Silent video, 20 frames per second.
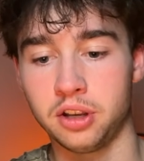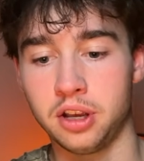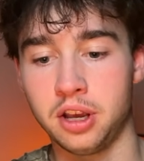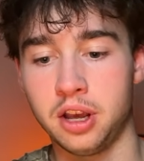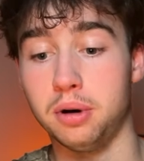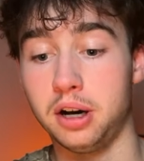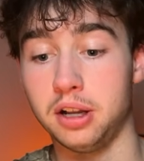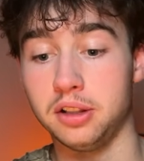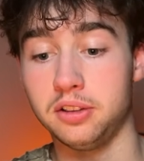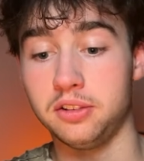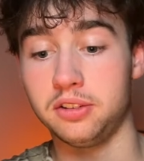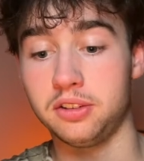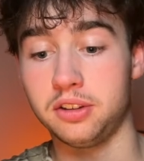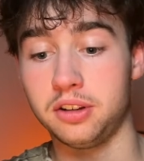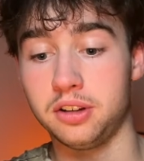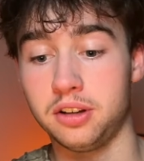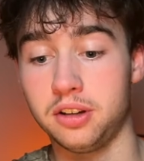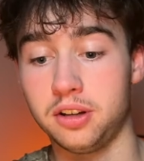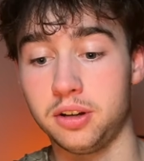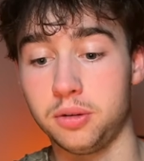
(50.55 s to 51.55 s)
but
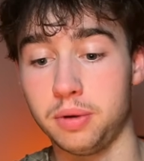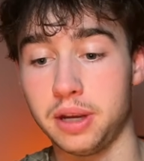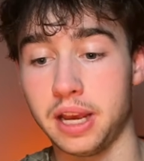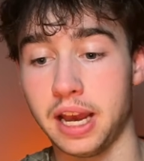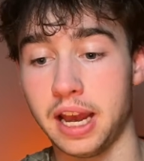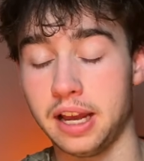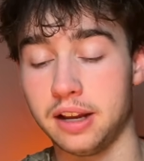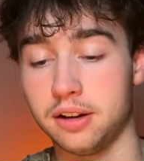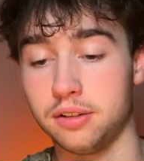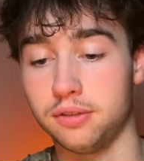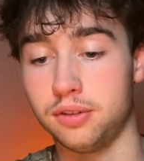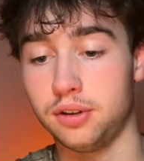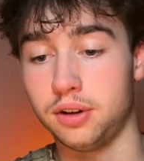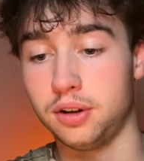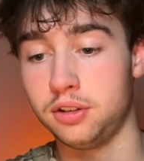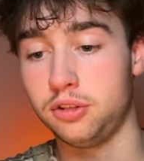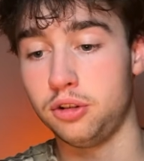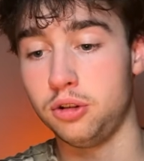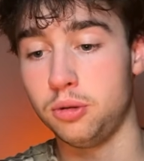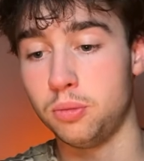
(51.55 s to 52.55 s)
we have
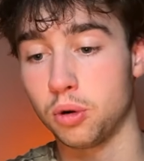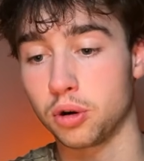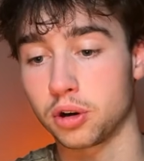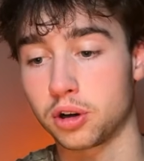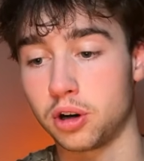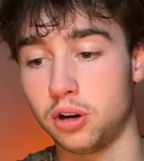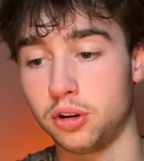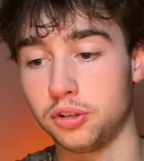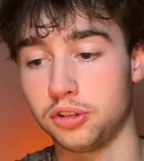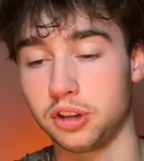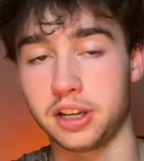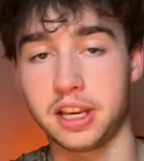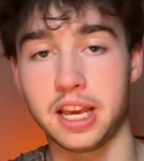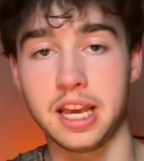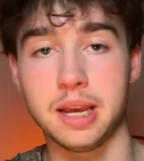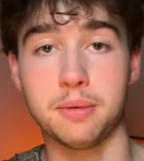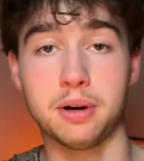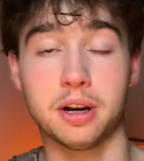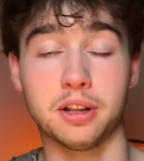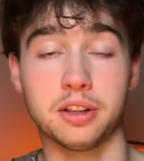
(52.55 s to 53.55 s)
2 more calls that
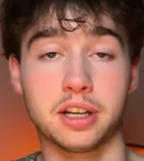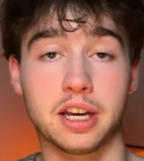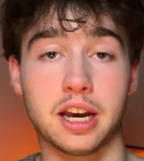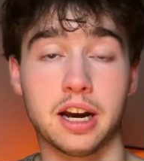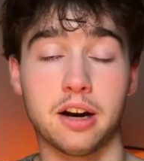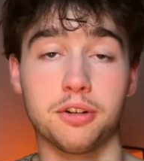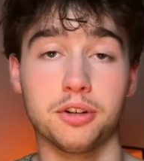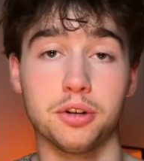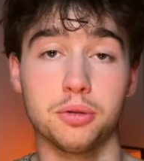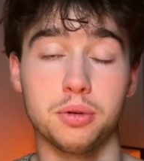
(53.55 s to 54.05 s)
came in on the calendar.